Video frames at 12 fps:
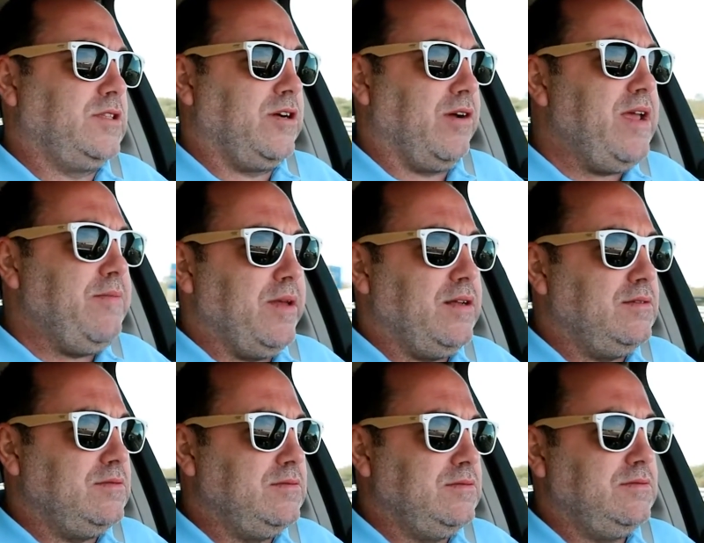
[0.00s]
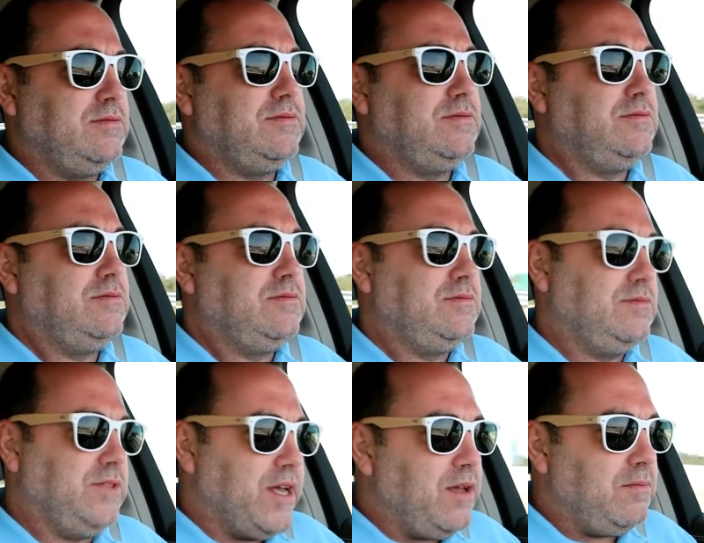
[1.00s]
agreement
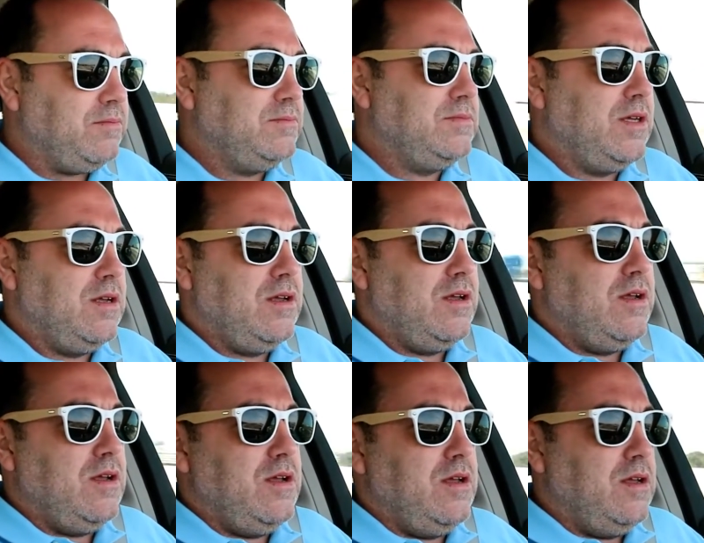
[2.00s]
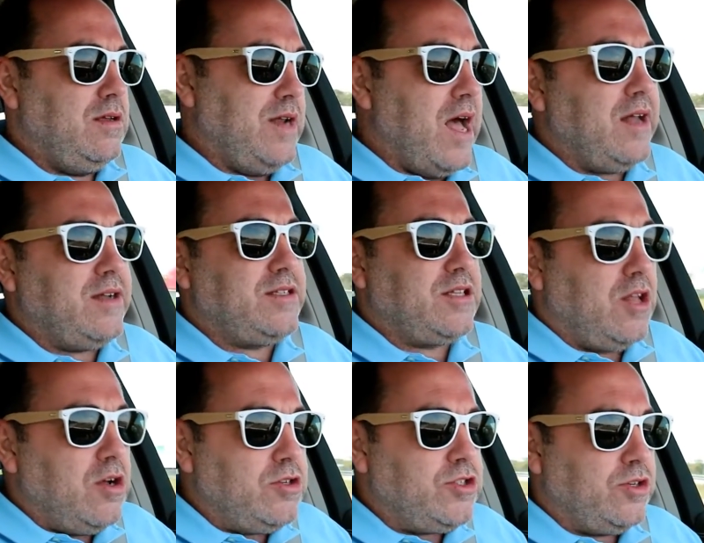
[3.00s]
yeah
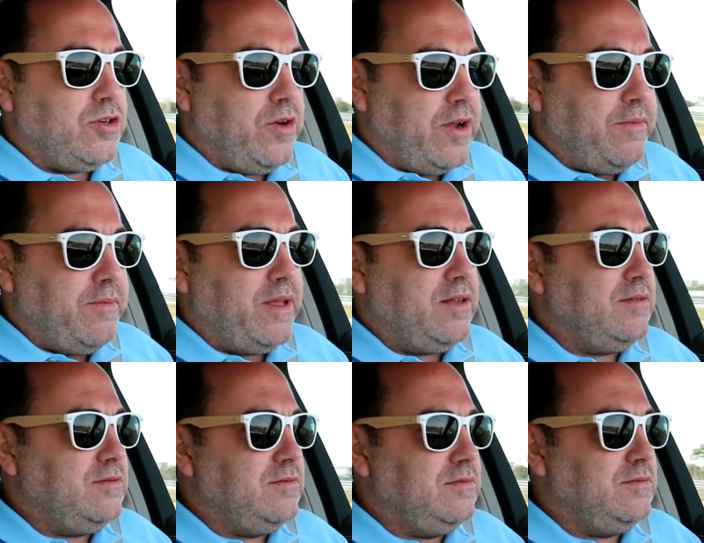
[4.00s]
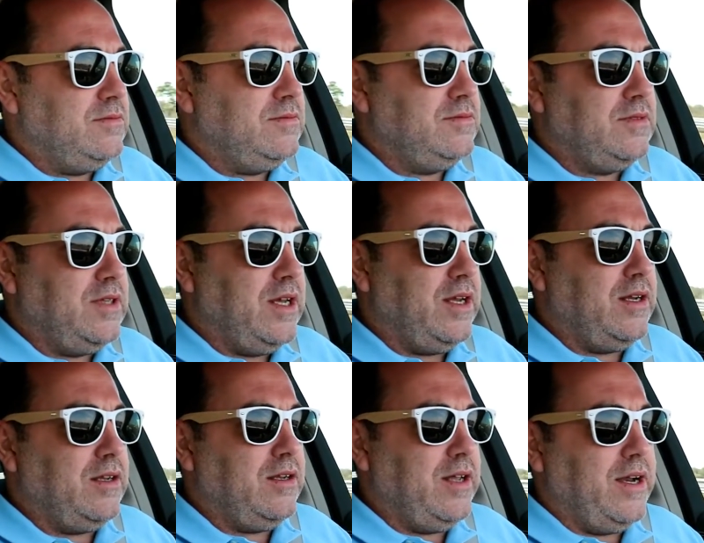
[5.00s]
non-disclosure agreement and
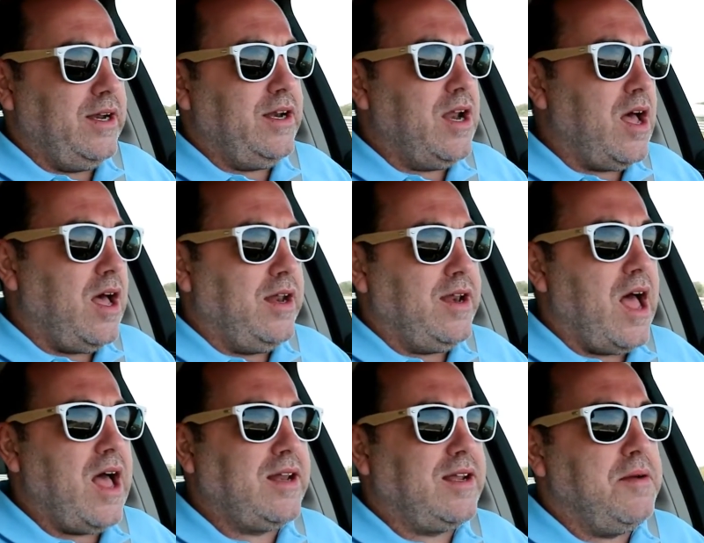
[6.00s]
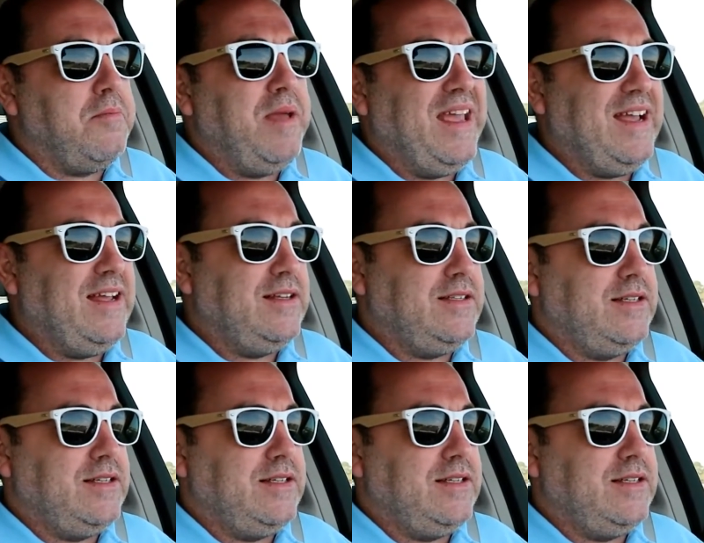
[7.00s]
a, and a, a non-compete